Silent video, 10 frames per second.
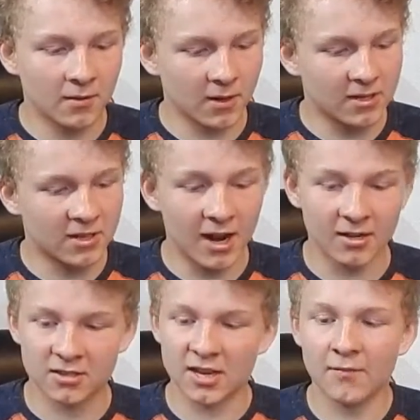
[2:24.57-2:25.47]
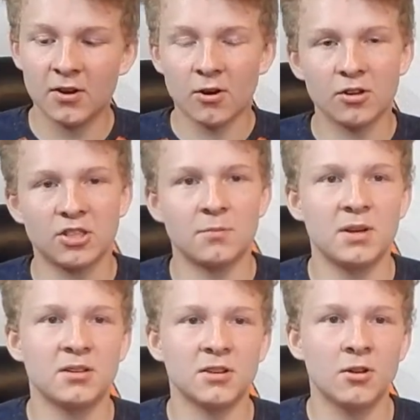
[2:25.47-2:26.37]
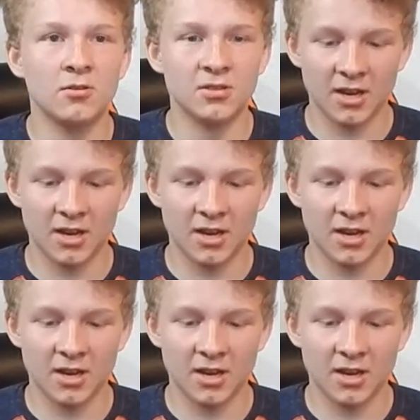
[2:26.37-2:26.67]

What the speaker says: RGB zones,